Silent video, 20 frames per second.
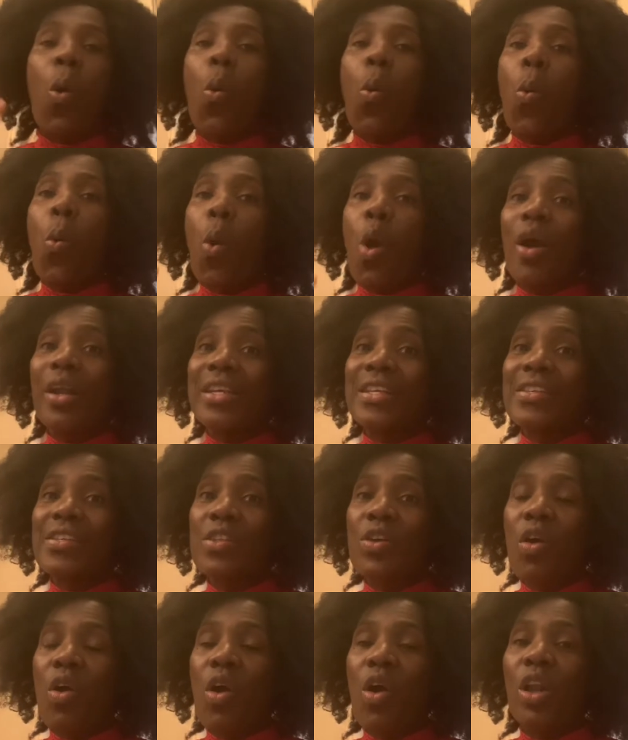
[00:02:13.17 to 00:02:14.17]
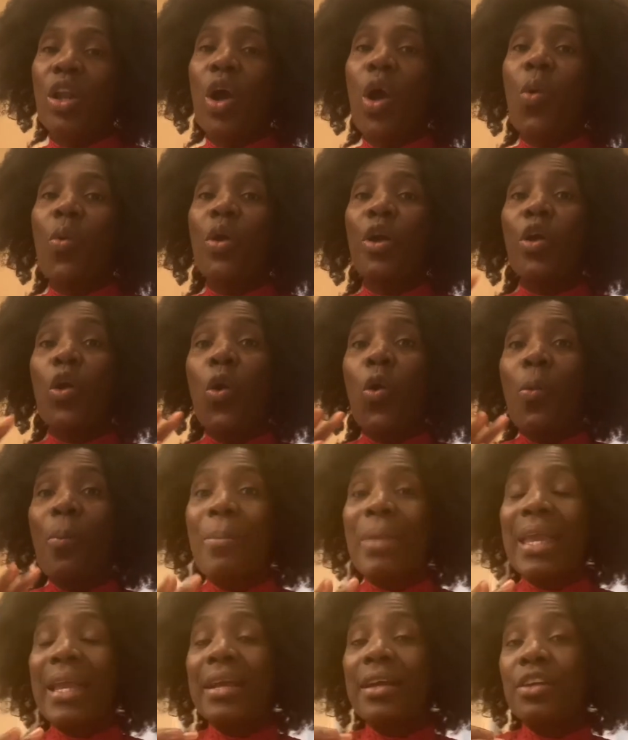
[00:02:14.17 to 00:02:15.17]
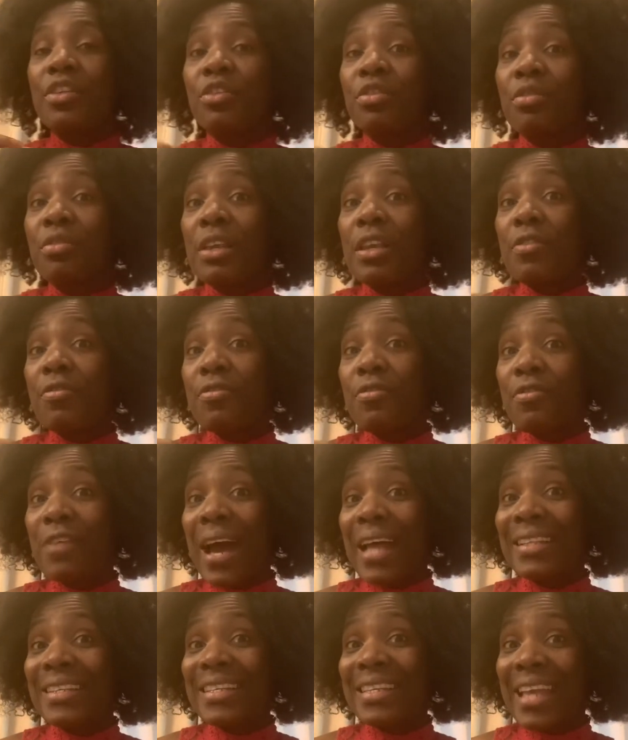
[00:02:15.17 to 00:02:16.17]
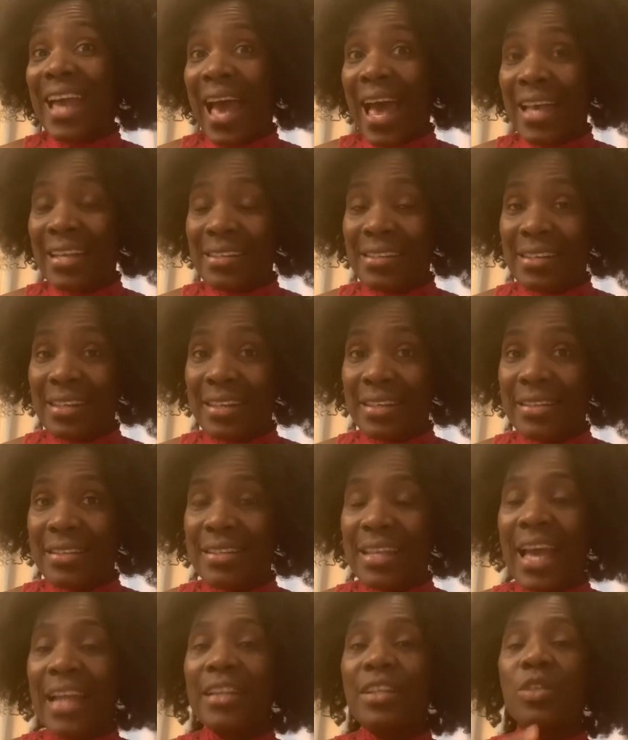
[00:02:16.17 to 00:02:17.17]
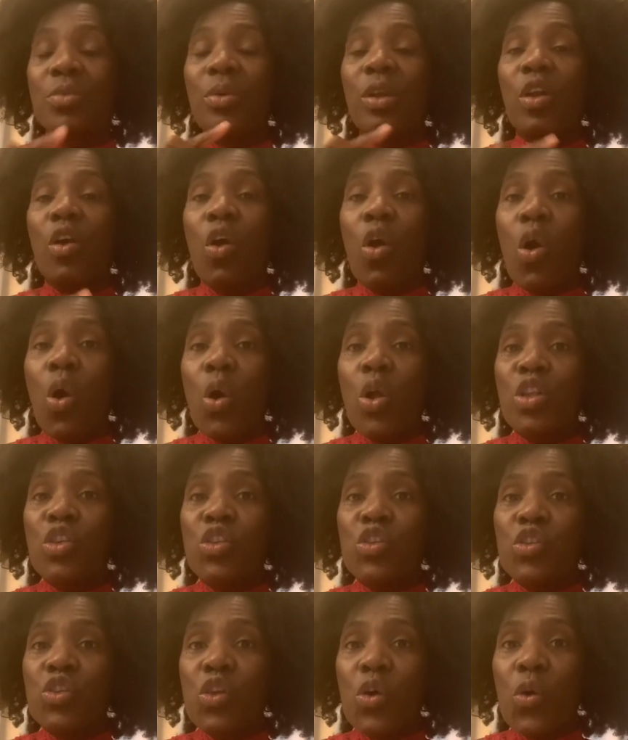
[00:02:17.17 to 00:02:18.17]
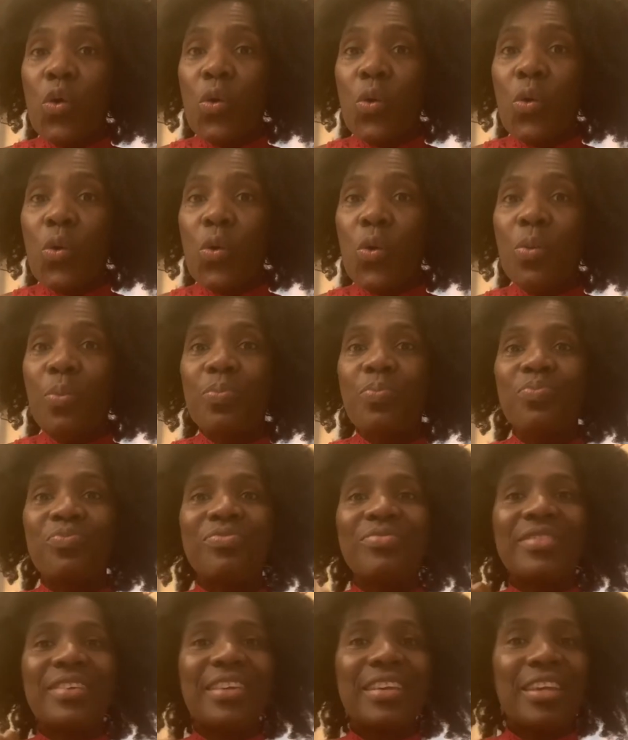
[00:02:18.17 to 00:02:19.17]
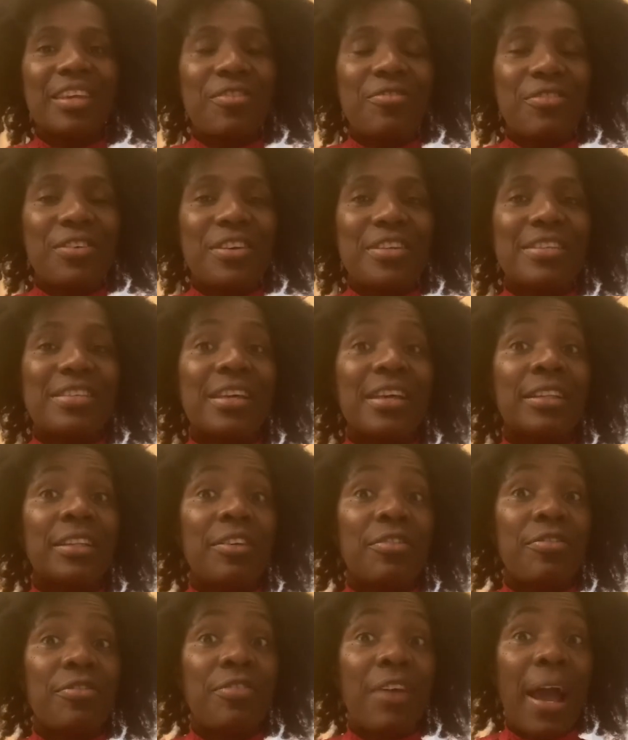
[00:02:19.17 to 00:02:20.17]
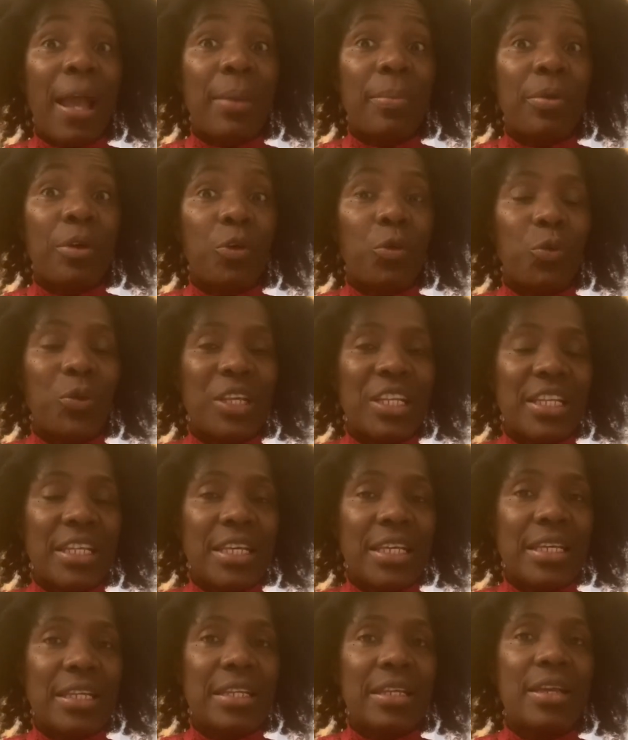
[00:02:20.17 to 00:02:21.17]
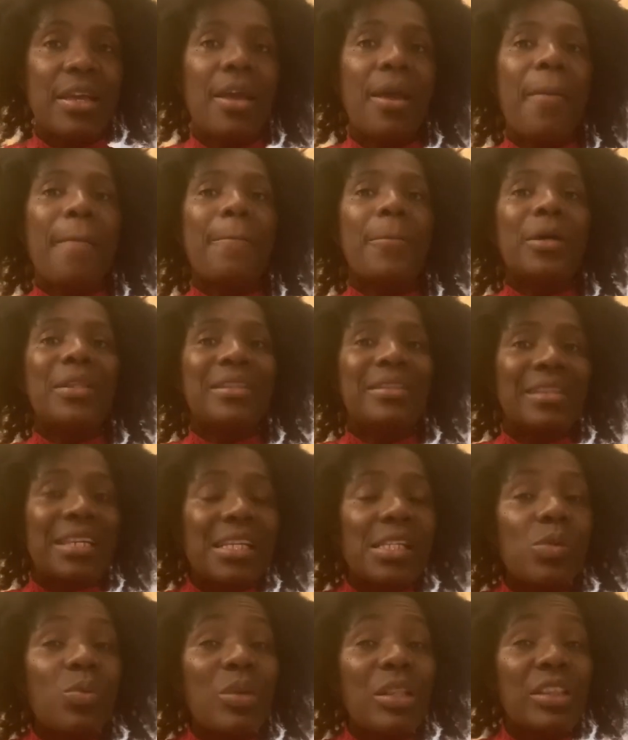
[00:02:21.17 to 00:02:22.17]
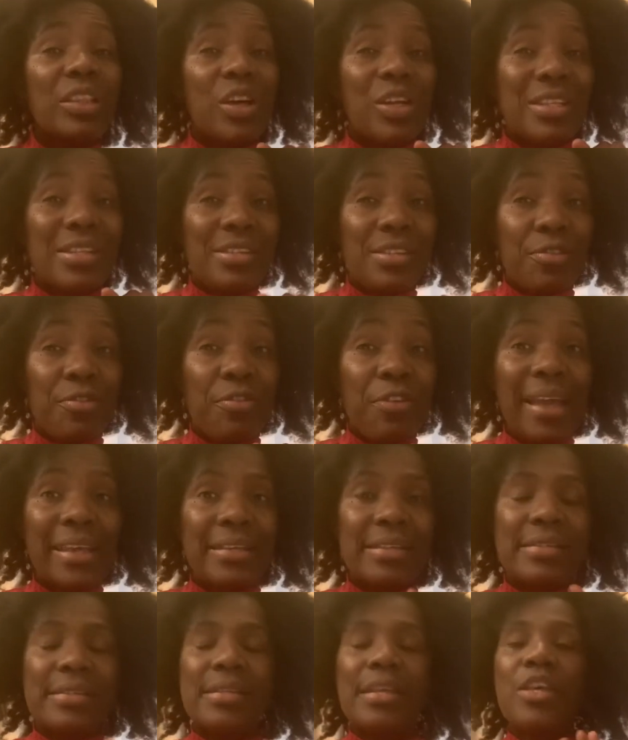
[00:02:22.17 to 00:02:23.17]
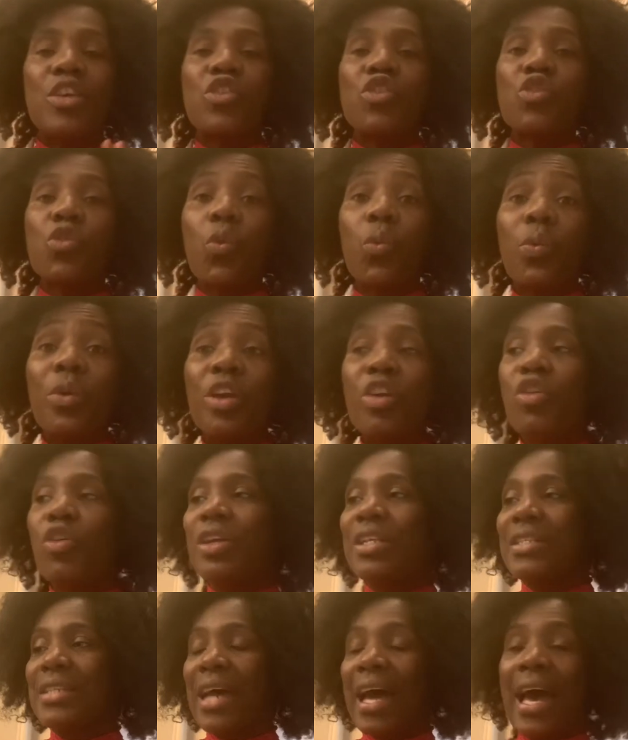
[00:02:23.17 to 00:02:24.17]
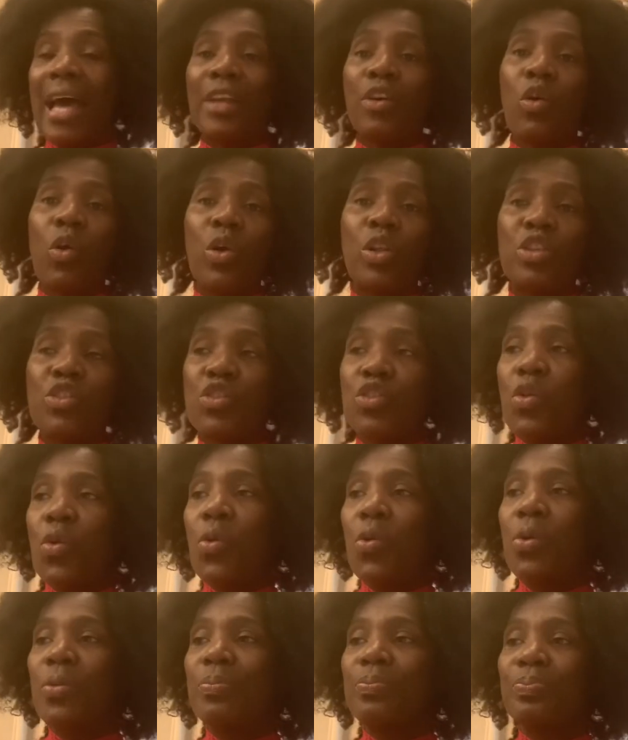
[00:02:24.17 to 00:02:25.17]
what is called our omega-3 fatty acids, and it will also give us the fiber we need. But this will not suffice. So we're going to add also